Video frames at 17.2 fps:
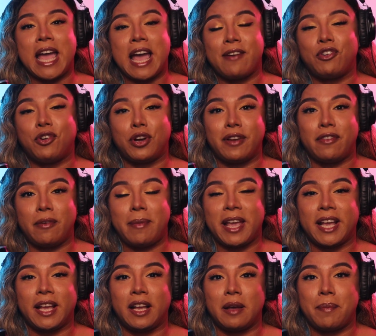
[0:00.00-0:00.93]
am going to be
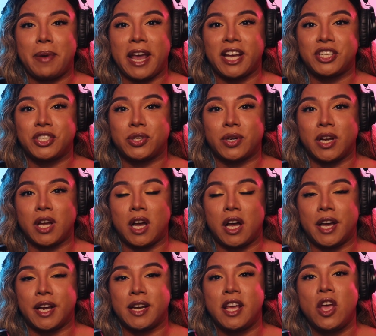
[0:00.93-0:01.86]
making a
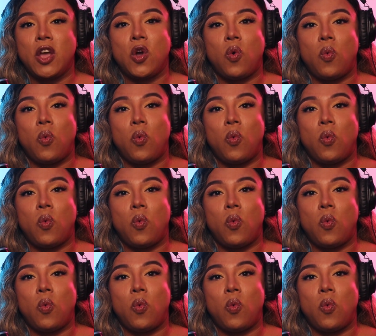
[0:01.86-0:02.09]
Patreon